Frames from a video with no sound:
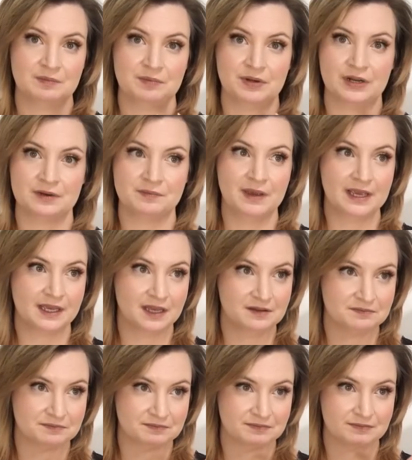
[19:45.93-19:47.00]
put on
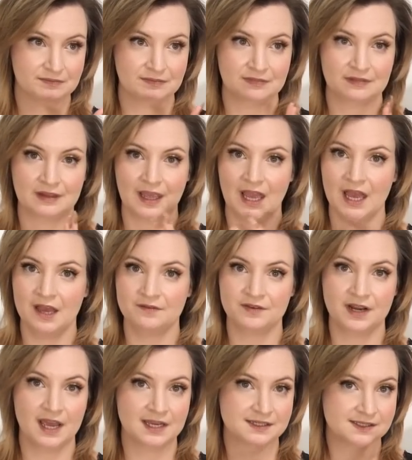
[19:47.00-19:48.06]
makeup, have
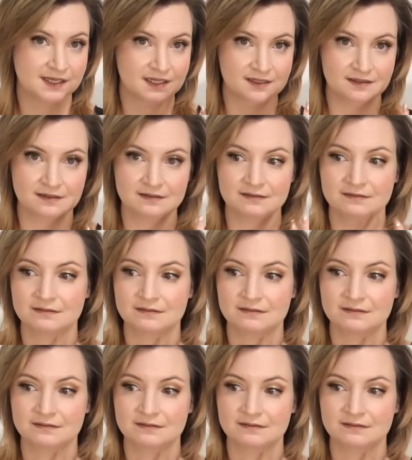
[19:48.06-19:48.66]
an accent,